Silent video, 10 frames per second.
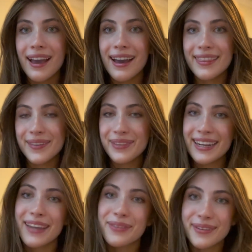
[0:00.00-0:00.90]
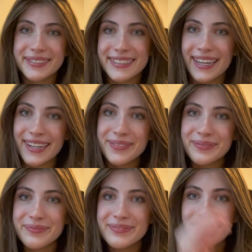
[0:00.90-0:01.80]
and then my neighbor was there
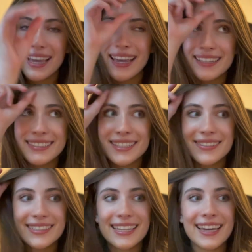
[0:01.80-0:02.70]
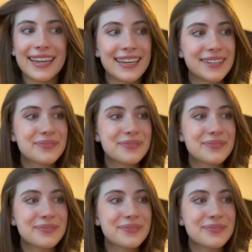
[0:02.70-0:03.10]
and she was like